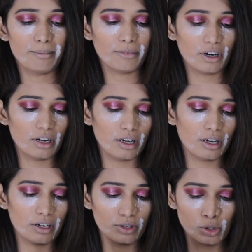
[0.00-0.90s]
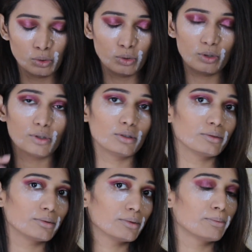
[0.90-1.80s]
gonna to
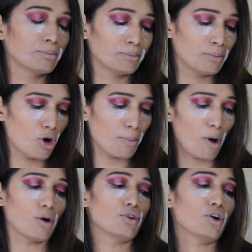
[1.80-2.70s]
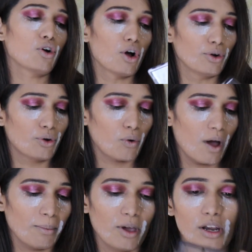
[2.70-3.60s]
put a powder contour.
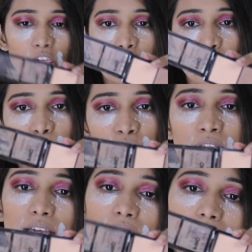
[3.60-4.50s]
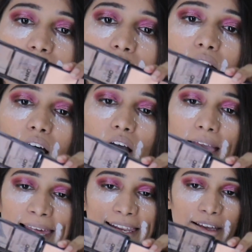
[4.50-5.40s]
I'm gonna use this
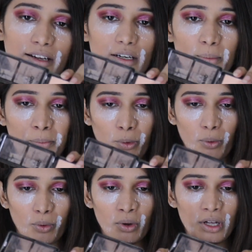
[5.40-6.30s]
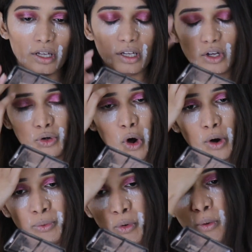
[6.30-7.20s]
LA Girl Pro contour